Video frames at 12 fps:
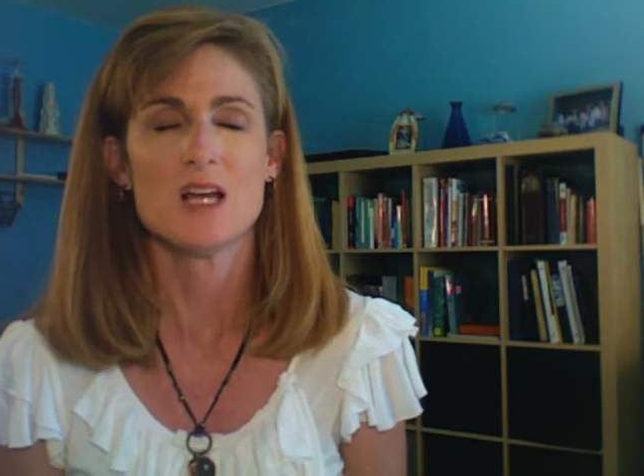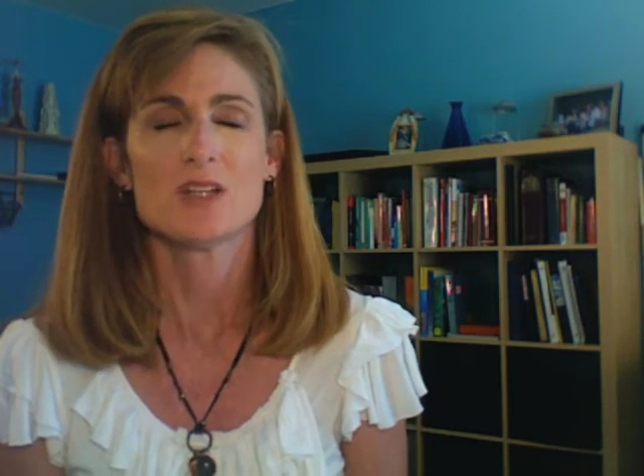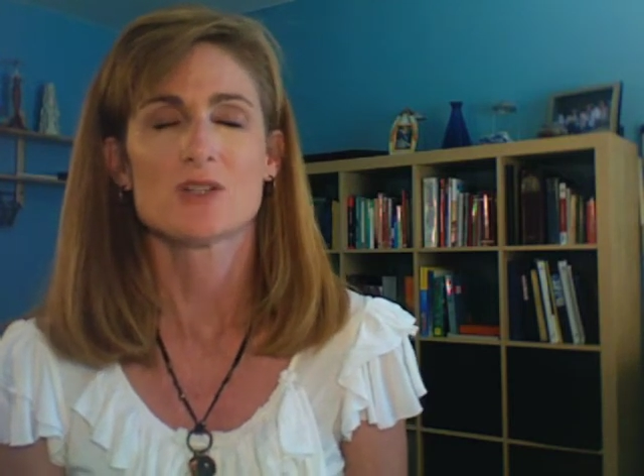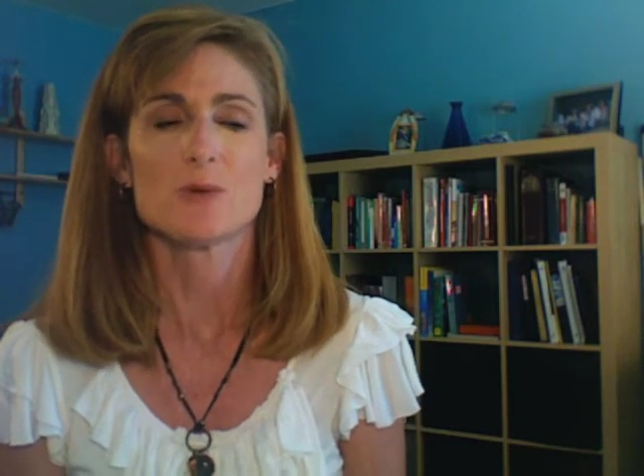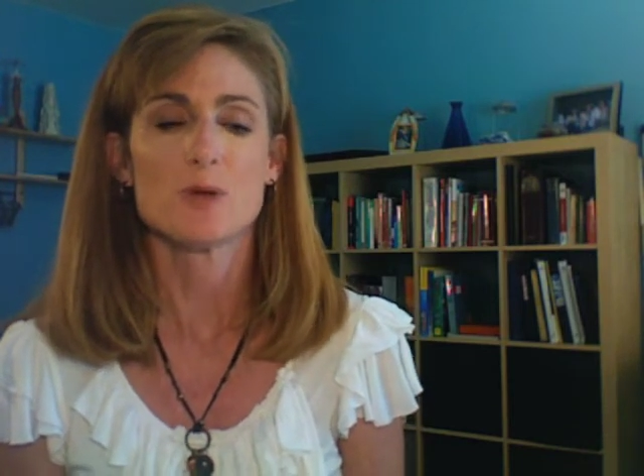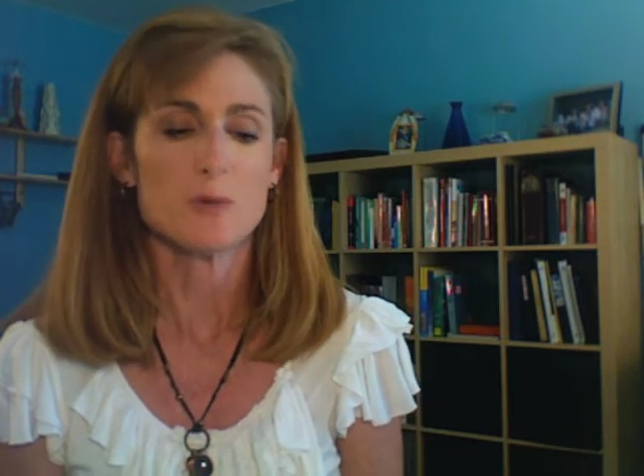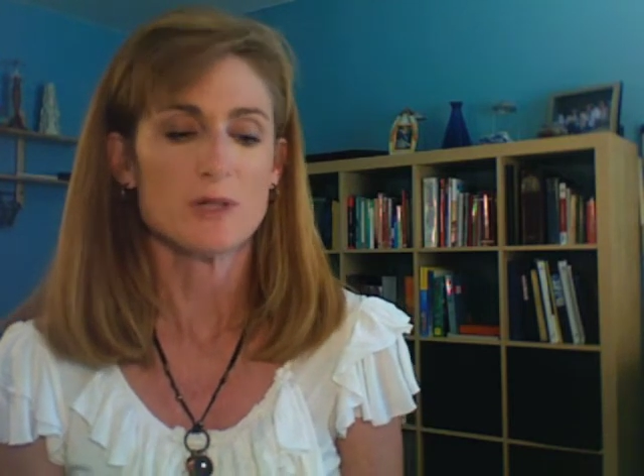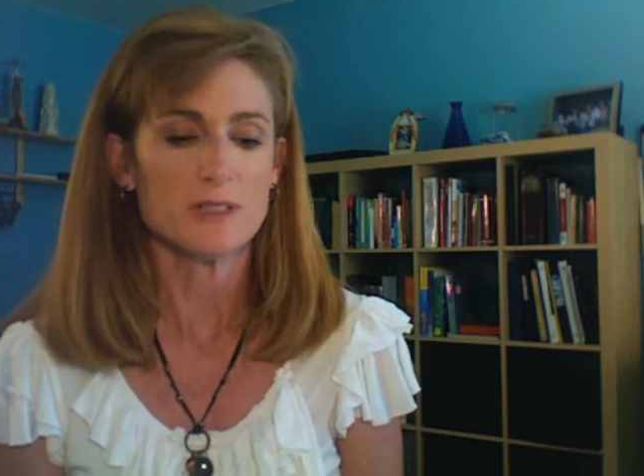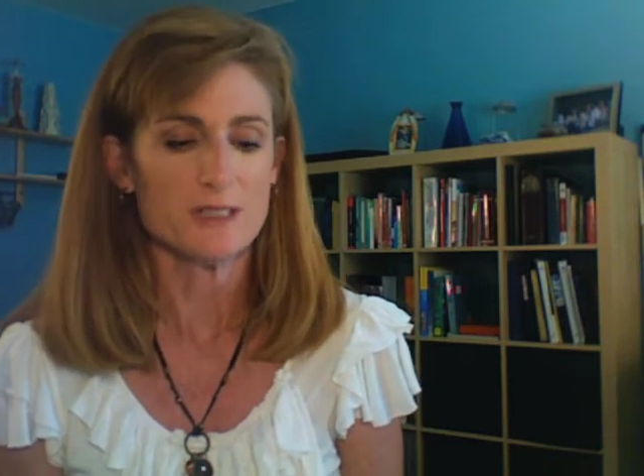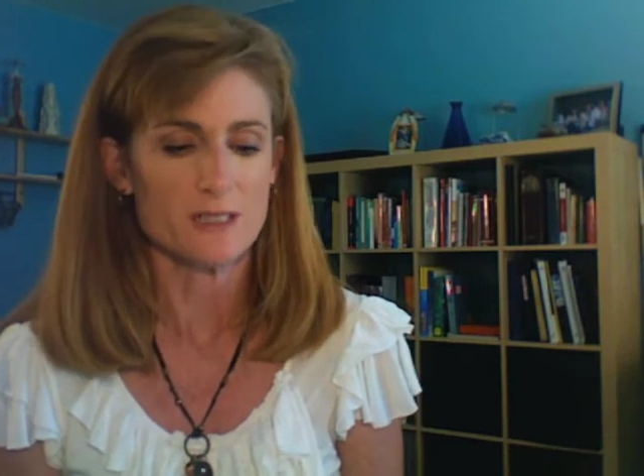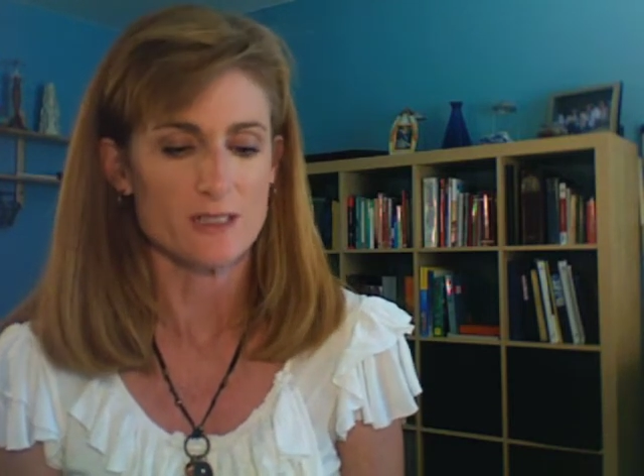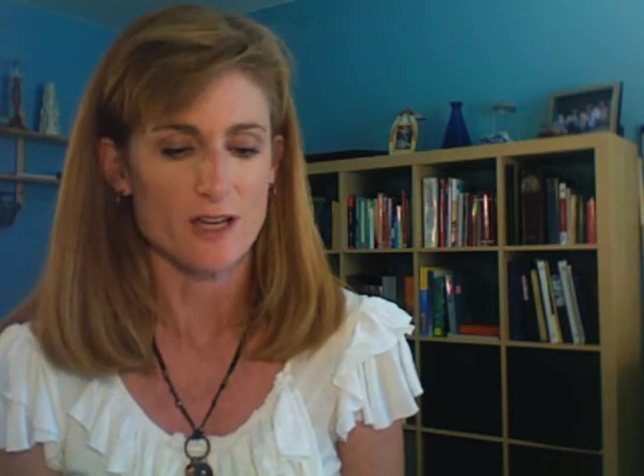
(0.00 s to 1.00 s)
So we
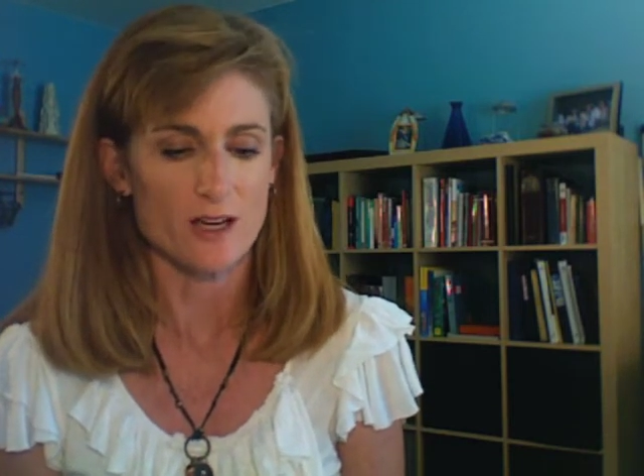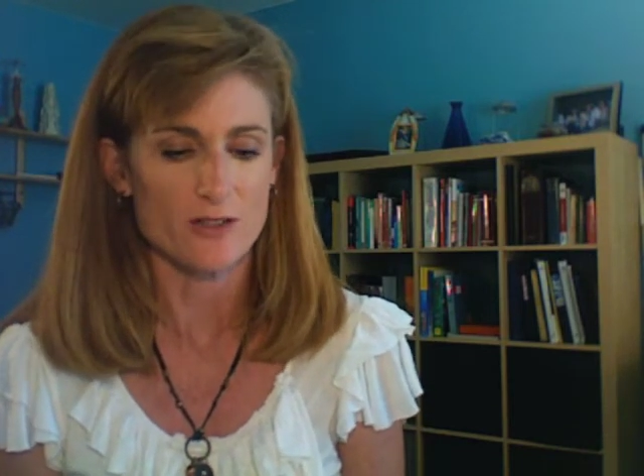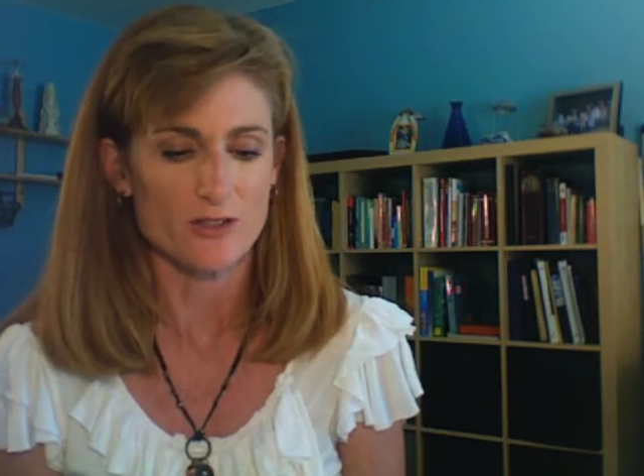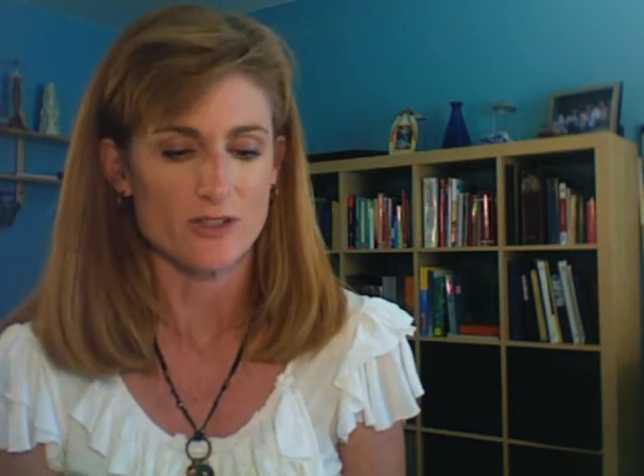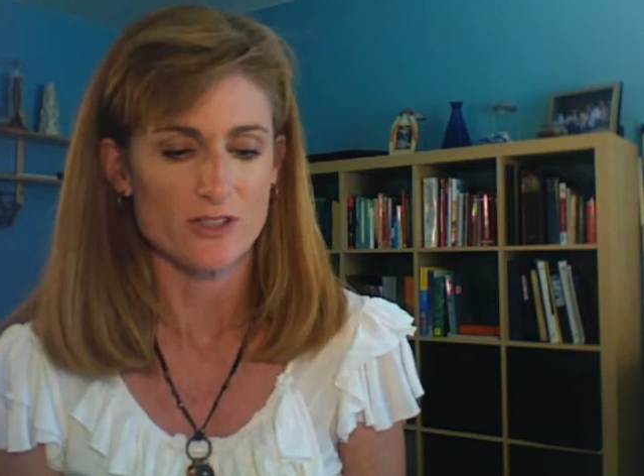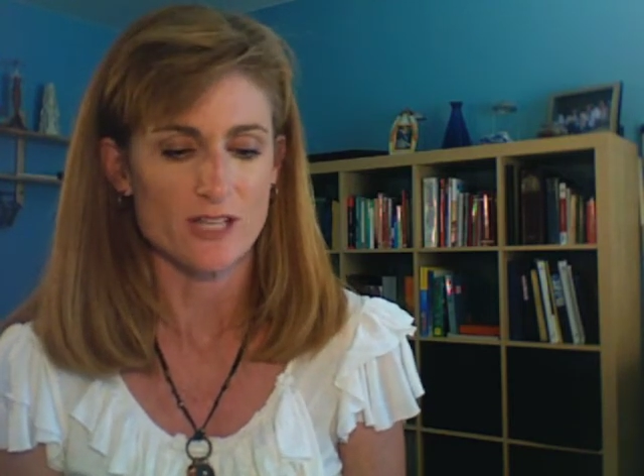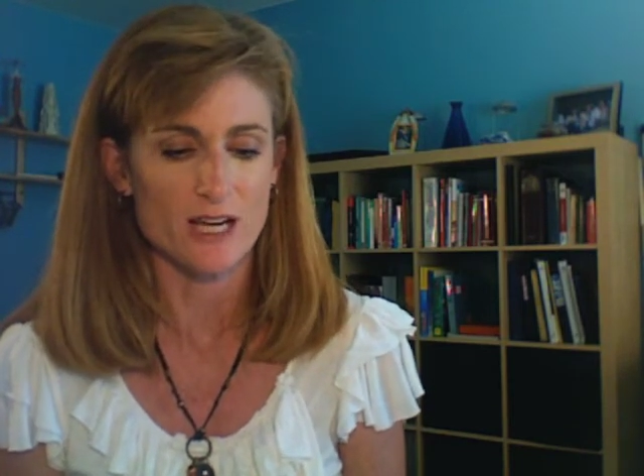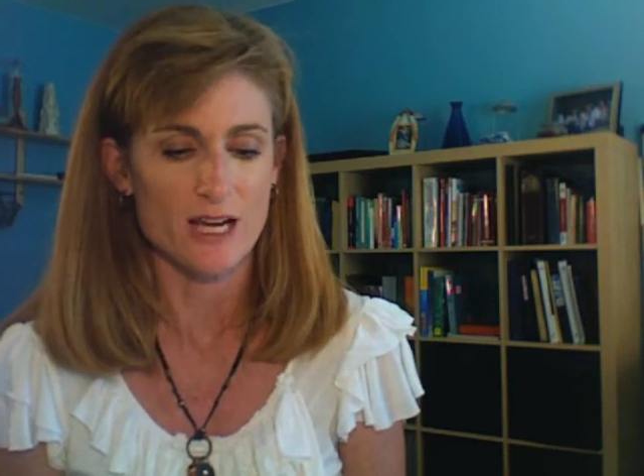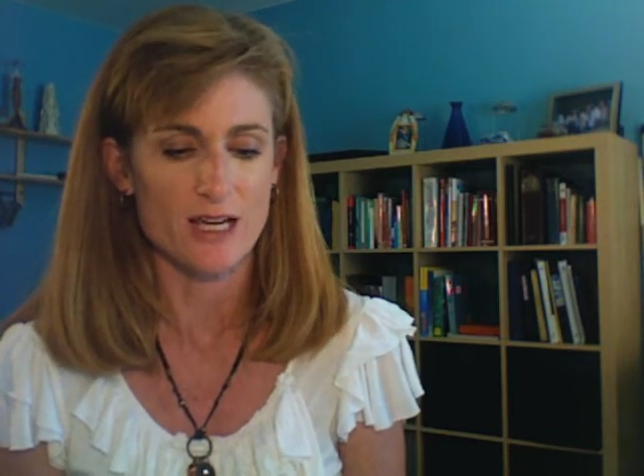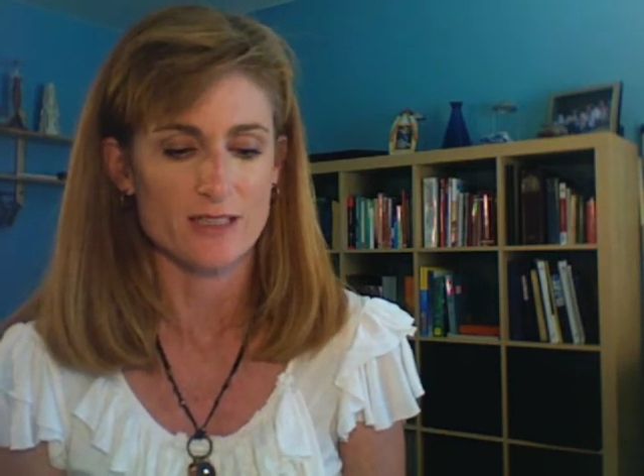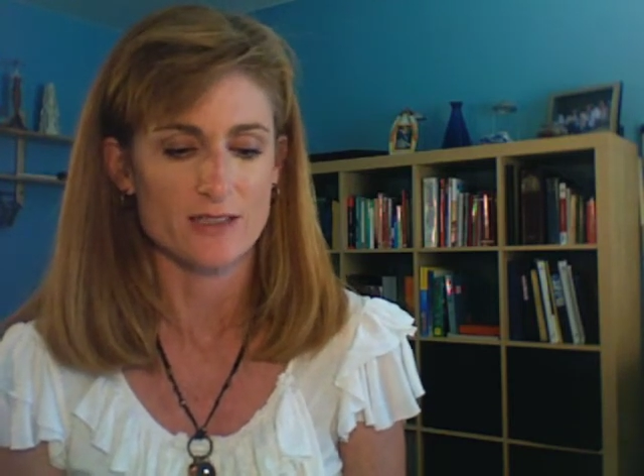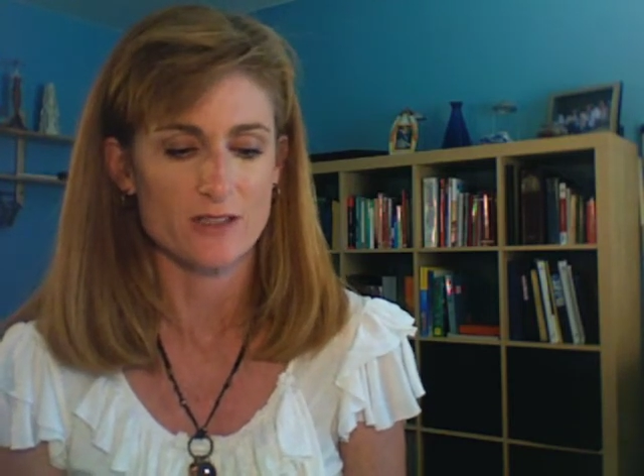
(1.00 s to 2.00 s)
really need to
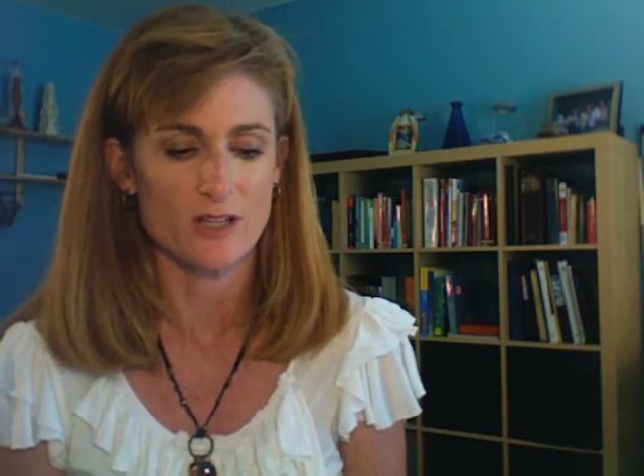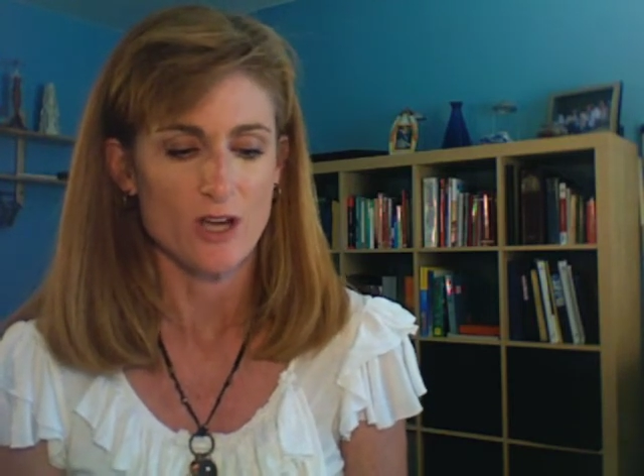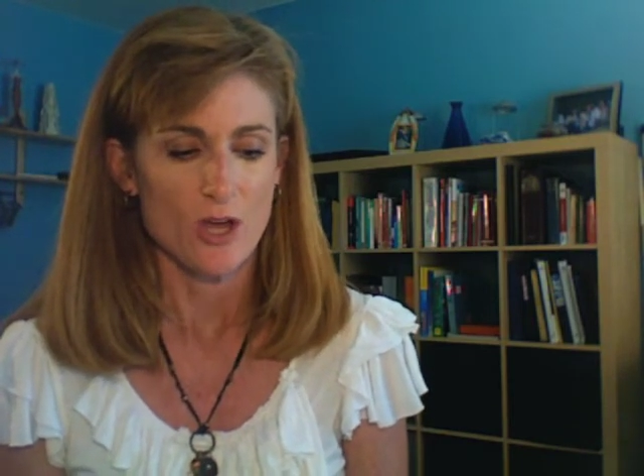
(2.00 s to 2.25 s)
understand